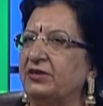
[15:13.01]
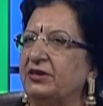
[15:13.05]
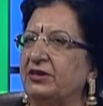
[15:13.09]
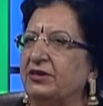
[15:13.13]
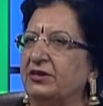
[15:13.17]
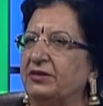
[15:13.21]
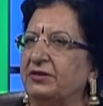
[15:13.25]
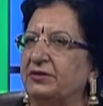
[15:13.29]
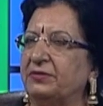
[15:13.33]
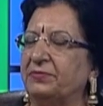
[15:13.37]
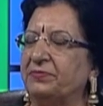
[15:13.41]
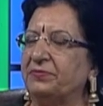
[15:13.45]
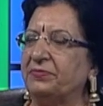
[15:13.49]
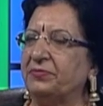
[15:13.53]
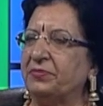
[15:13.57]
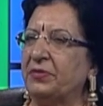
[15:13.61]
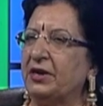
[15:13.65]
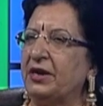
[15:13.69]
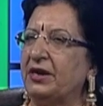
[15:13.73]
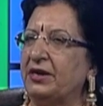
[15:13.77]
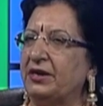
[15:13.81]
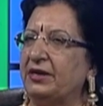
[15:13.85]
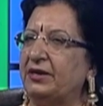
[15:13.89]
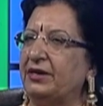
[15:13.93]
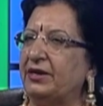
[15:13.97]
um,
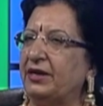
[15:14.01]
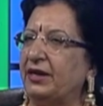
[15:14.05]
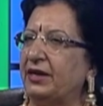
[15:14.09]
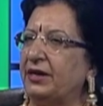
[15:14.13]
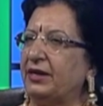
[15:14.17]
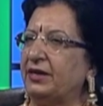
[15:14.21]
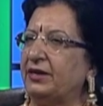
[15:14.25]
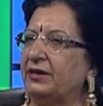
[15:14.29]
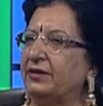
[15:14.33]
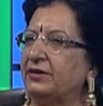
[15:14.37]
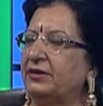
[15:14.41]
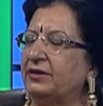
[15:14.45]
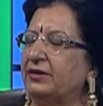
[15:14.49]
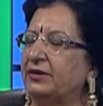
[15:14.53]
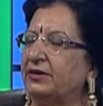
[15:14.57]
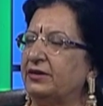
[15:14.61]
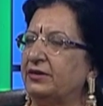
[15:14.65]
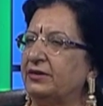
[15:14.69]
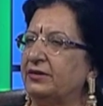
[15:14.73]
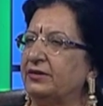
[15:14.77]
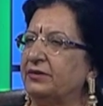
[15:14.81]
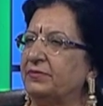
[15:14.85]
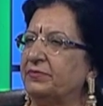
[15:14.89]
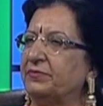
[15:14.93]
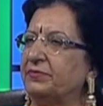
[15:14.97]
and
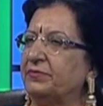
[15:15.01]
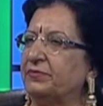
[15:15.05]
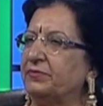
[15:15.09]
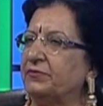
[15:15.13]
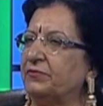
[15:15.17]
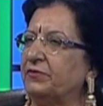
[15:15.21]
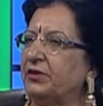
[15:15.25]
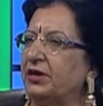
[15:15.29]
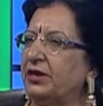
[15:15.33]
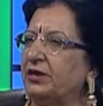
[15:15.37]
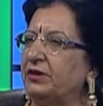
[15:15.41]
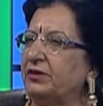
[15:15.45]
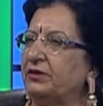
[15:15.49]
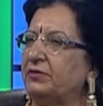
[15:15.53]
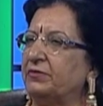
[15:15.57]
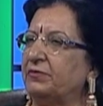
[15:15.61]
uh, when